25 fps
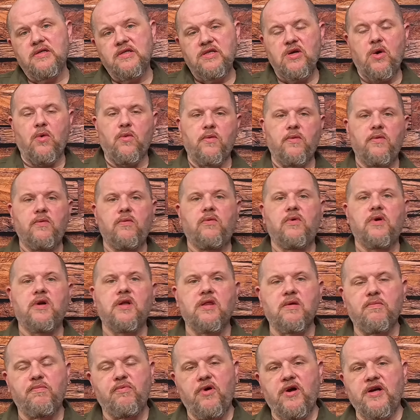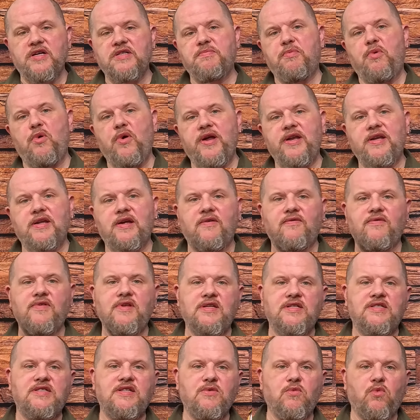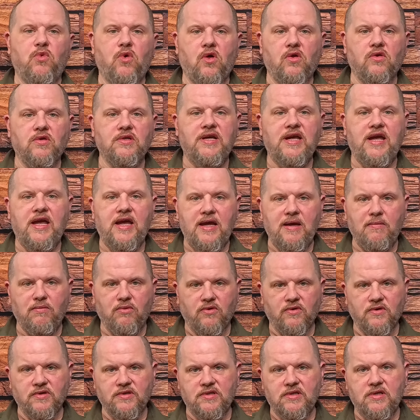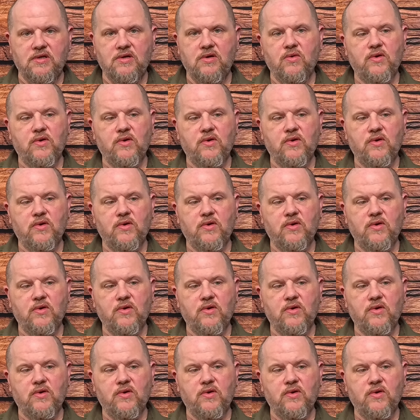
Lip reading: So, what are the price point of these Dewalt cables?